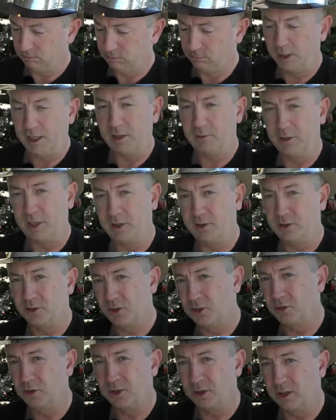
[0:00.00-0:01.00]
right about
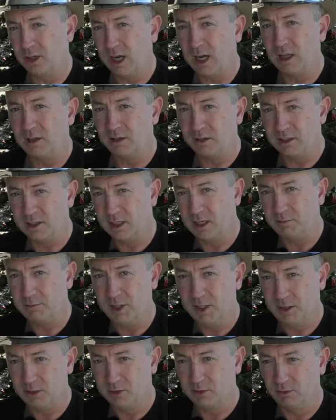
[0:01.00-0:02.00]
$200. And up
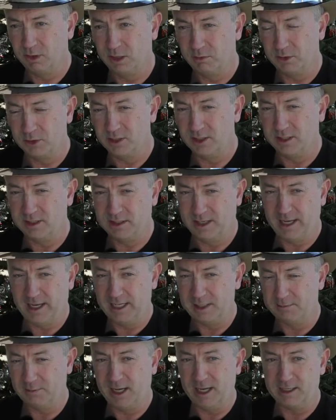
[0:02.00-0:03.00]
here, 20%
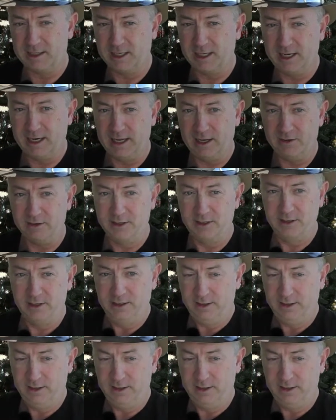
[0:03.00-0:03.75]
tax, back that out.